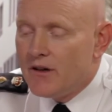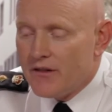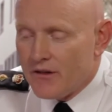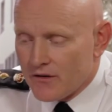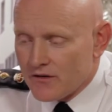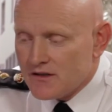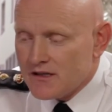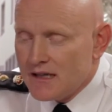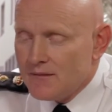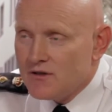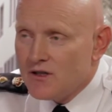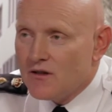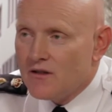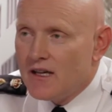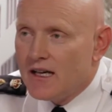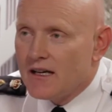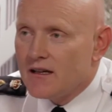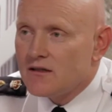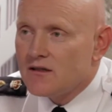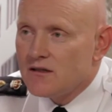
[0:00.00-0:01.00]
those types of
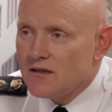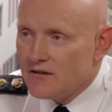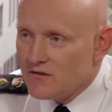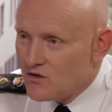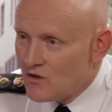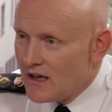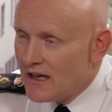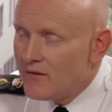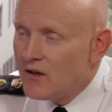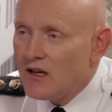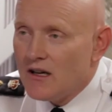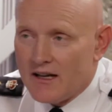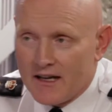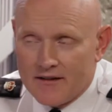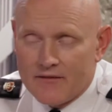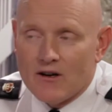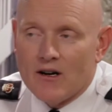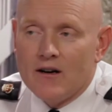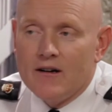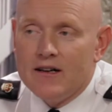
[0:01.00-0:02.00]
things drive a
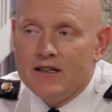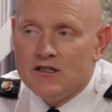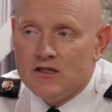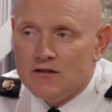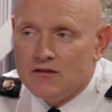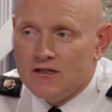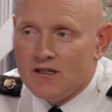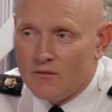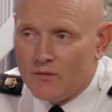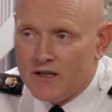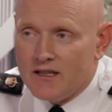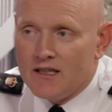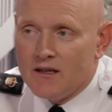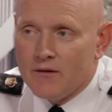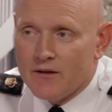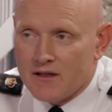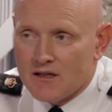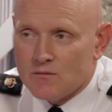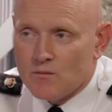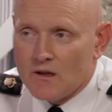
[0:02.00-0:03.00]
lot of our issues that we deal
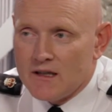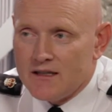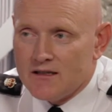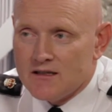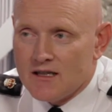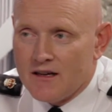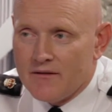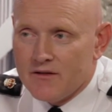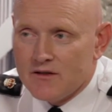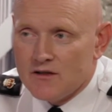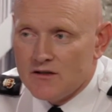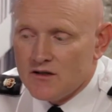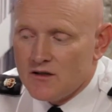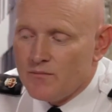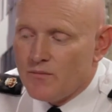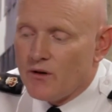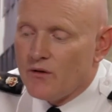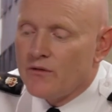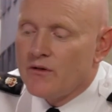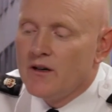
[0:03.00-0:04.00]
with as police officers,
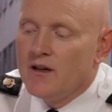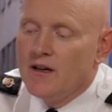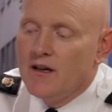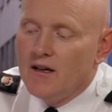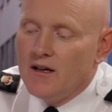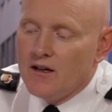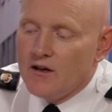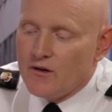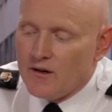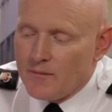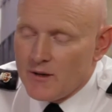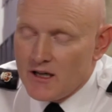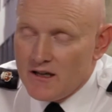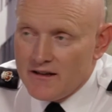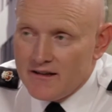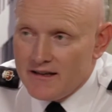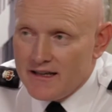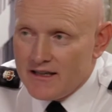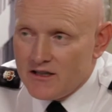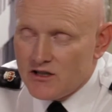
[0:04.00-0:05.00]
both
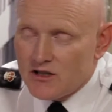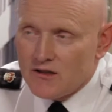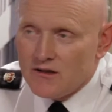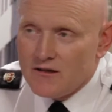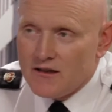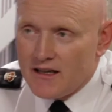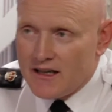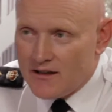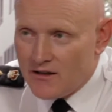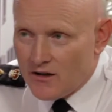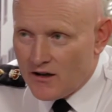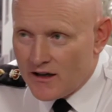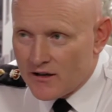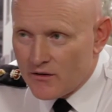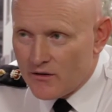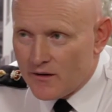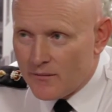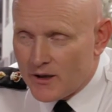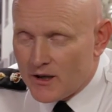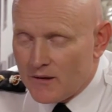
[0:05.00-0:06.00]
criminal in nature and
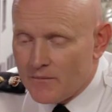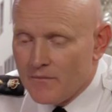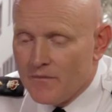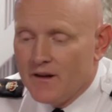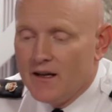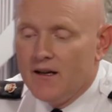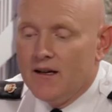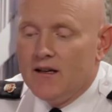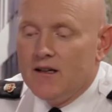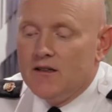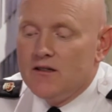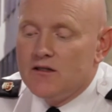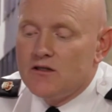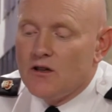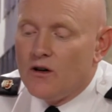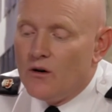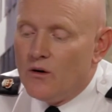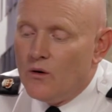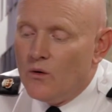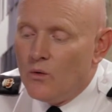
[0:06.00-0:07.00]
non-criminal.
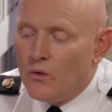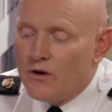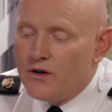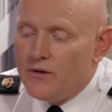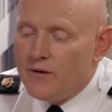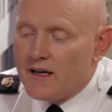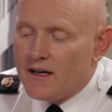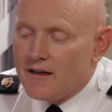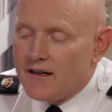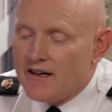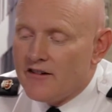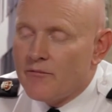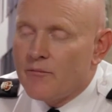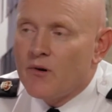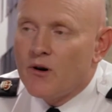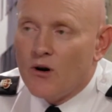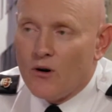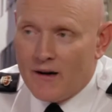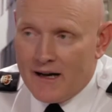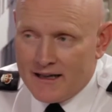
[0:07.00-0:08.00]
So we're doing a lot of
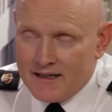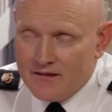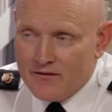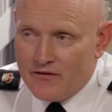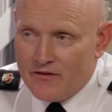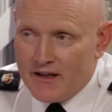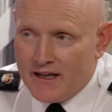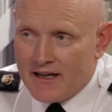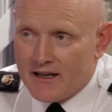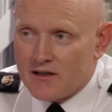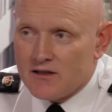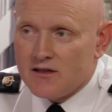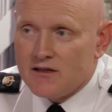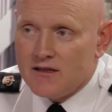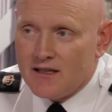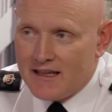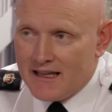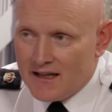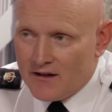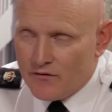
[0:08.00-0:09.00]
proactive things
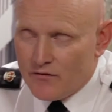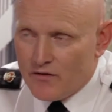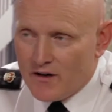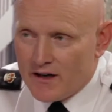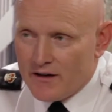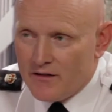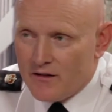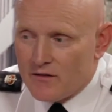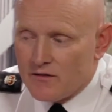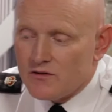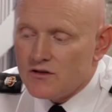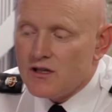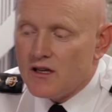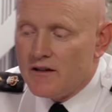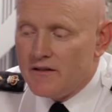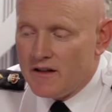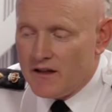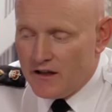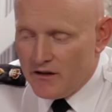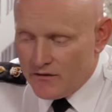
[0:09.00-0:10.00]
to get in front of those
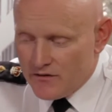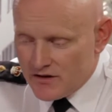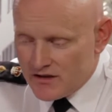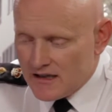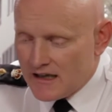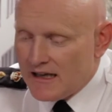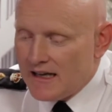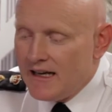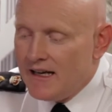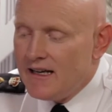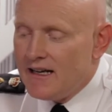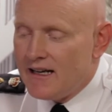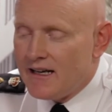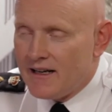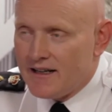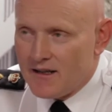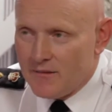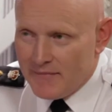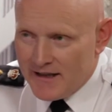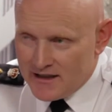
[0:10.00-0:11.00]
on the youth side and
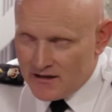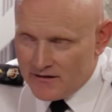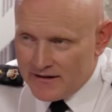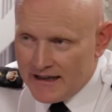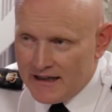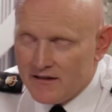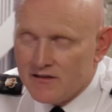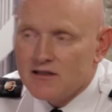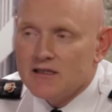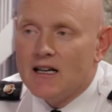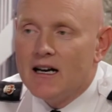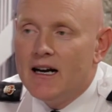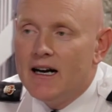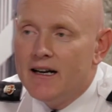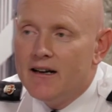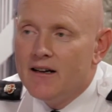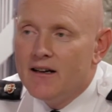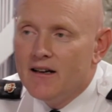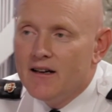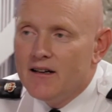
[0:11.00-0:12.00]
on the mental health
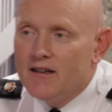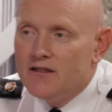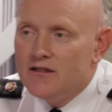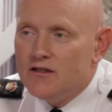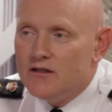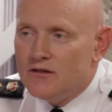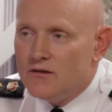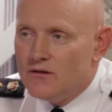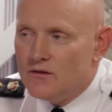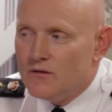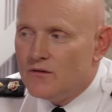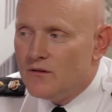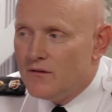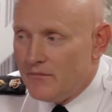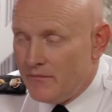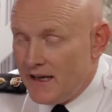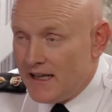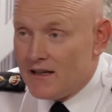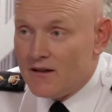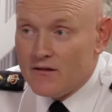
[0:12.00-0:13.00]
side to
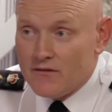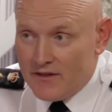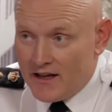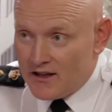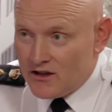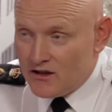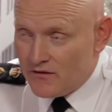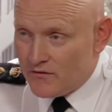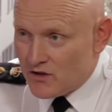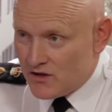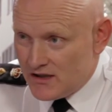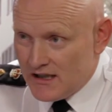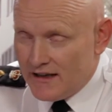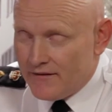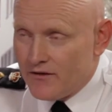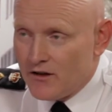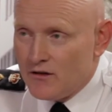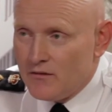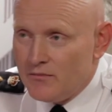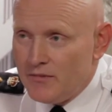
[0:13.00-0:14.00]
make Vancouver
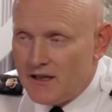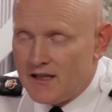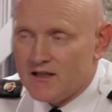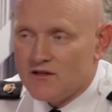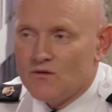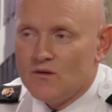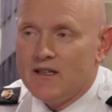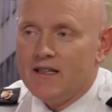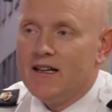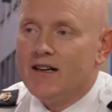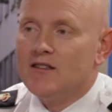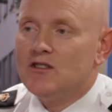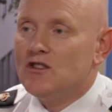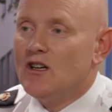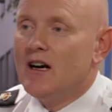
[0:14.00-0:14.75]
safer, because really our